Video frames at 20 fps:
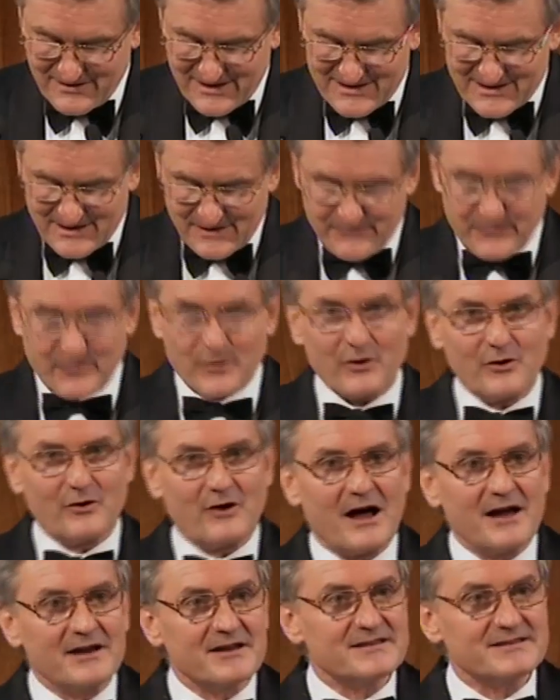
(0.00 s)
Lisa for her
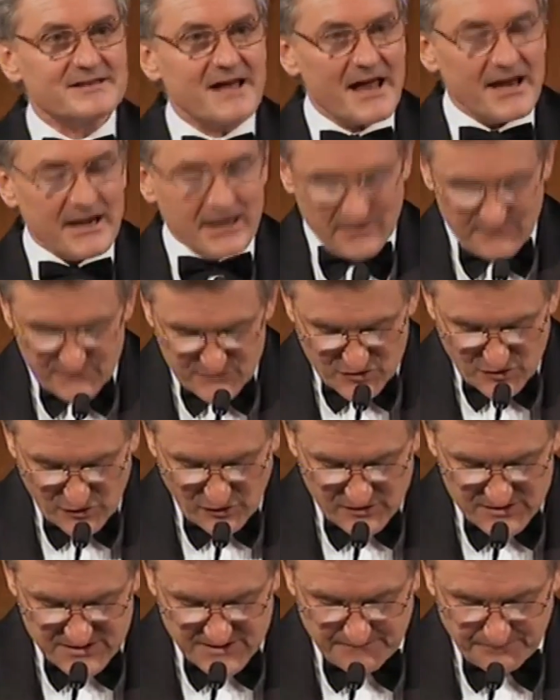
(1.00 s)
understanding of
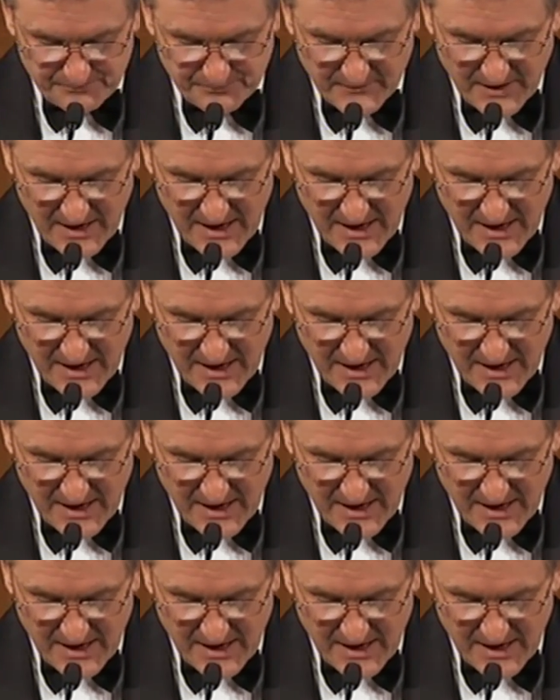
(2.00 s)
journalism